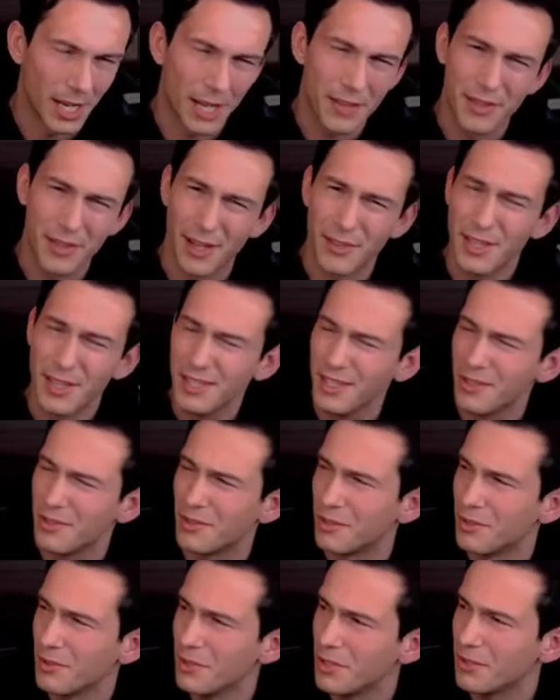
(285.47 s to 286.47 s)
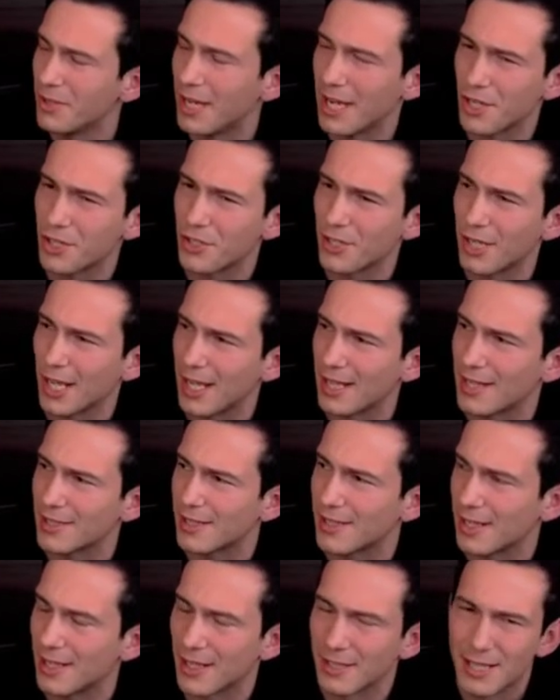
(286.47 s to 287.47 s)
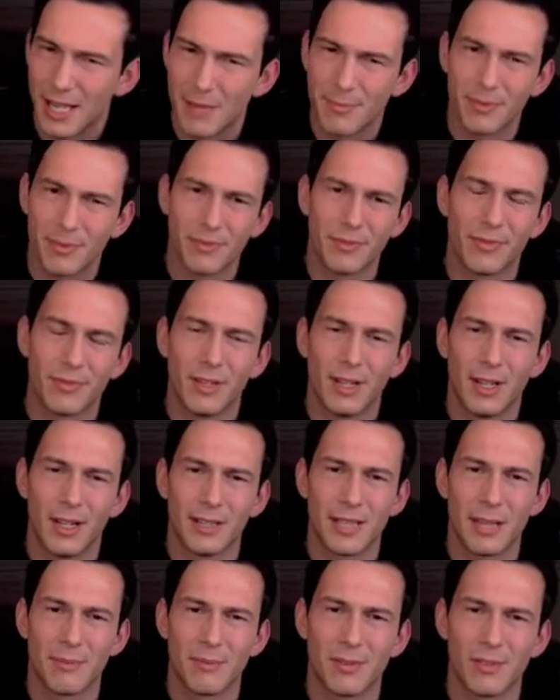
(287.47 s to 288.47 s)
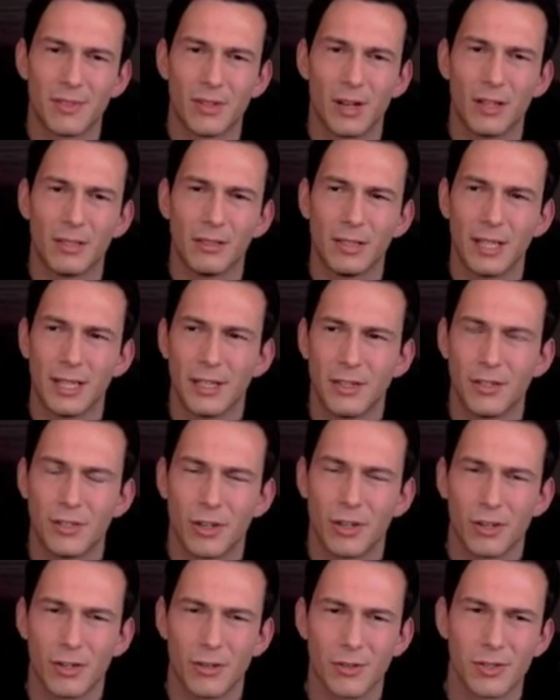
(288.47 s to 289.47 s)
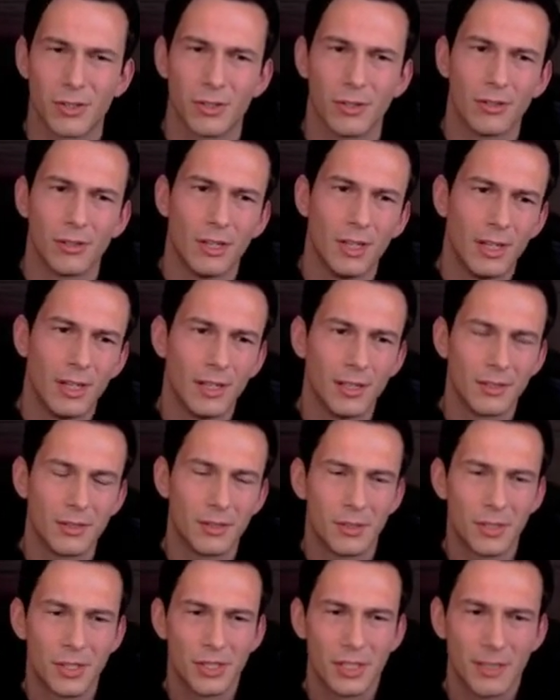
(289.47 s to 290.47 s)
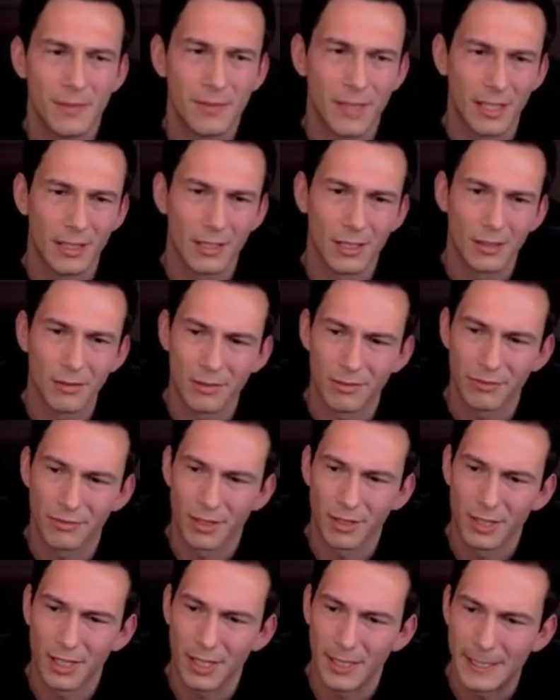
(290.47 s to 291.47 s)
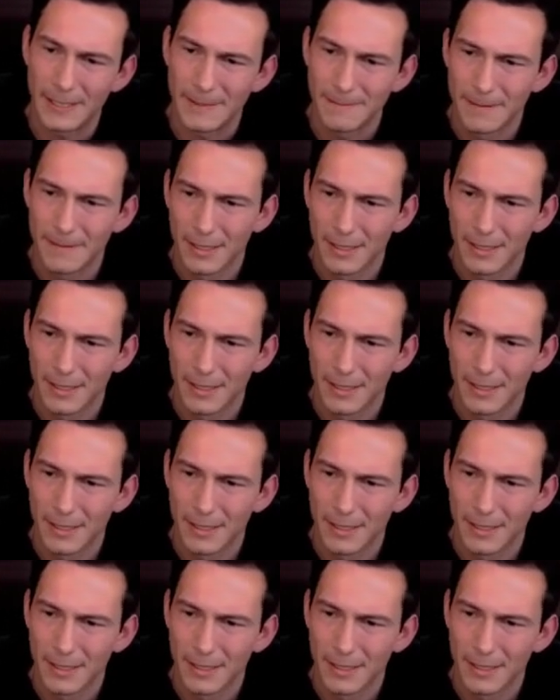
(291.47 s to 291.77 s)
think the Nunu actually has a type of Zon ledge also to achieve that lower front height.